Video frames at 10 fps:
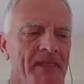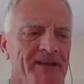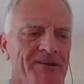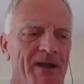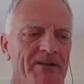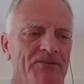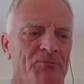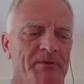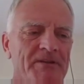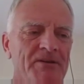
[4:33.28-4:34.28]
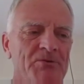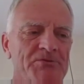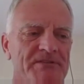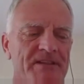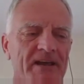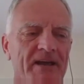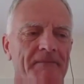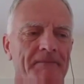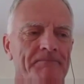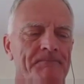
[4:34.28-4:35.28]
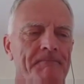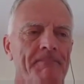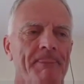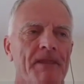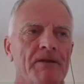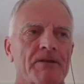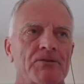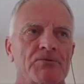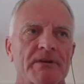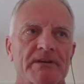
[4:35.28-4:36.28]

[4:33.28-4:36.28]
it cracks open the notion that we